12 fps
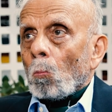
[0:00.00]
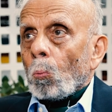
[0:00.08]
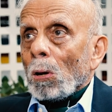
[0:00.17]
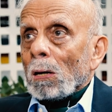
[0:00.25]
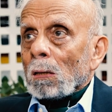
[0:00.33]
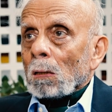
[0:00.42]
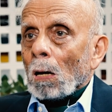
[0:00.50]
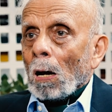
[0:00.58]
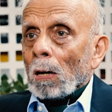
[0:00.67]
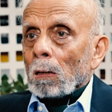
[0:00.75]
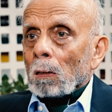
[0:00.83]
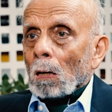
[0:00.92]
When
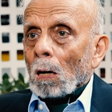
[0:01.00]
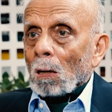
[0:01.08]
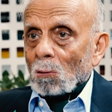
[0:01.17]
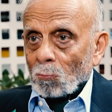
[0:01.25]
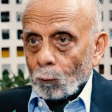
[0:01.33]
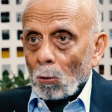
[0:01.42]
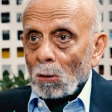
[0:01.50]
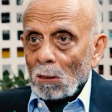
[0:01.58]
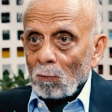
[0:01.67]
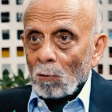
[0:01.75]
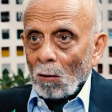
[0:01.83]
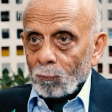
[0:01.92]
I asked for
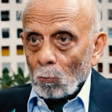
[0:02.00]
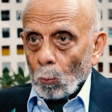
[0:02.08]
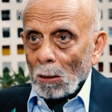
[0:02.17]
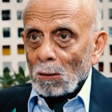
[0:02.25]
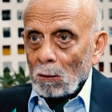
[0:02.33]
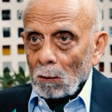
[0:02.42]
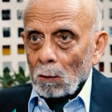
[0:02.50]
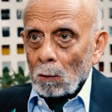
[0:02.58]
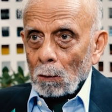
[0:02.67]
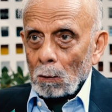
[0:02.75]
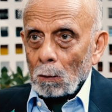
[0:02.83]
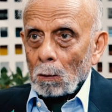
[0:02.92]
leave after 1 year,
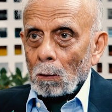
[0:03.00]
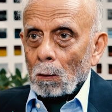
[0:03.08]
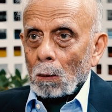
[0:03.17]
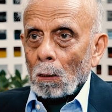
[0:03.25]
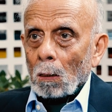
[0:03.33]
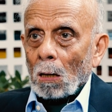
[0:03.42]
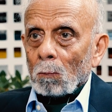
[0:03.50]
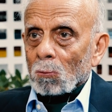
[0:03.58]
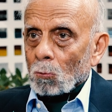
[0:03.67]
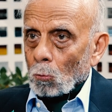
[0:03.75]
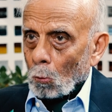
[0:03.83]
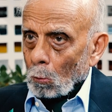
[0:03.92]
I was
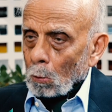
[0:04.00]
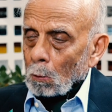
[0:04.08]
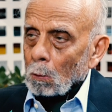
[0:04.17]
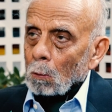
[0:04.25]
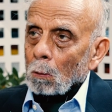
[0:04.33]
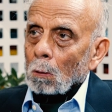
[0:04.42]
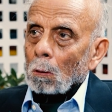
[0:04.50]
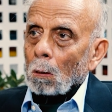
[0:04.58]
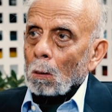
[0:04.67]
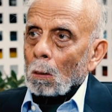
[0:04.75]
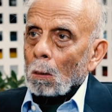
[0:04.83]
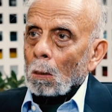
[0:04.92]
told,
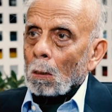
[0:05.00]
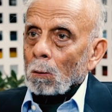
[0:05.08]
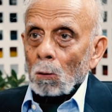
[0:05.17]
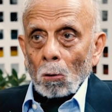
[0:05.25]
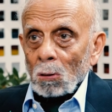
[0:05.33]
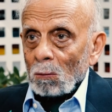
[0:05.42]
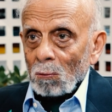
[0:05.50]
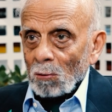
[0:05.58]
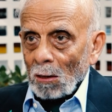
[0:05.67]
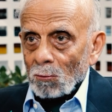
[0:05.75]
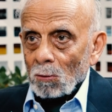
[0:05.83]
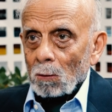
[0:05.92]
your leave is
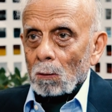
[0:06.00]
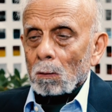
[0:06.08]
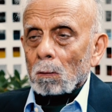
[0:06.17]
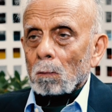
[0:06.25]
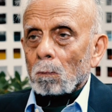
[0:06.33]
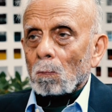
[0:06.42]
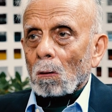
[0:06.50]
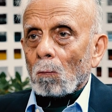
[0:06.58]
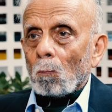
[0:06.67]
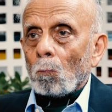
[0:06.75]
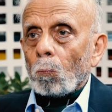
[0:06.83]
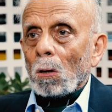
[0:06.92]
sanctioned.
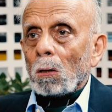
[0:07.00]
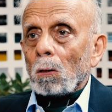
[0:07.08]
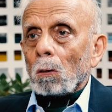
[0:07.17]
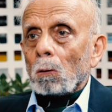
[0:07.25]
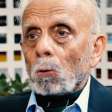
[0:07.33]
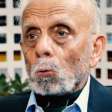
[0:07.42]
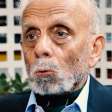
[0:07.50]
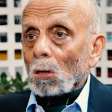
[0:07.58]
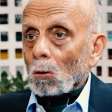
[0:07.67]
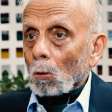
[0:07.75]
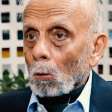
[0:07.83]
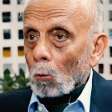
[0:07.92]
Where do you
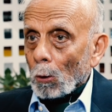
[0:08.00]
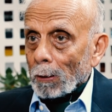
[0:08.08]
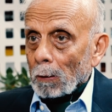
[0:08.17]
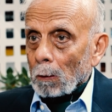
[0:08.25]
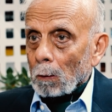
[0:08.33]
think you're going?